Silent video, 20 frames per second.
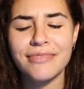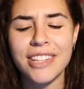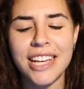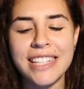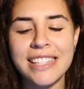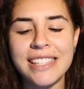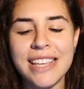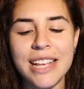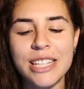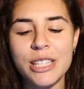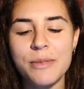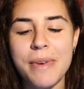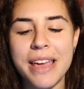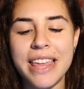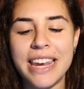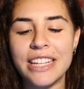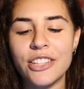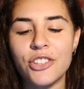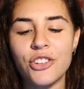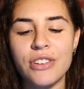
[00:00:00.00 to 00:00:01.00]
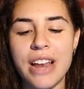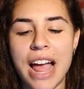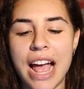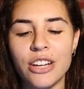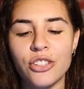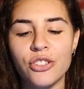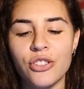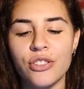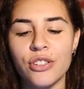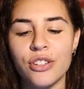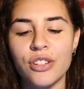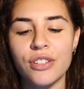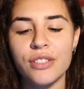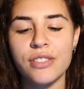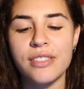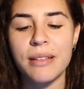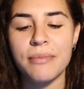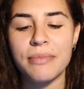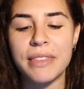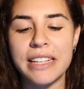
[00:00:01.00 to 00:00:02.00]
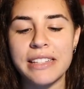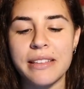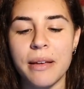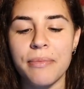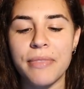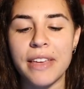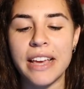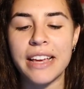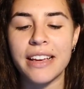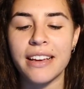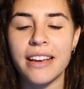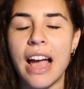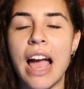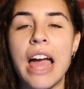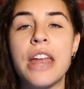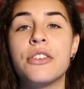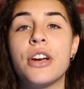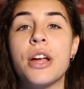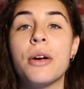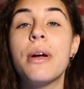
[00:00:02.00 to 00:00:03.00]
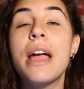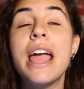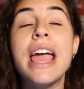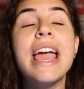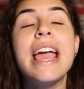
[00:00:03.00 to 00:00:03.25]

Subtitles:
Assessment International something something, I don't know.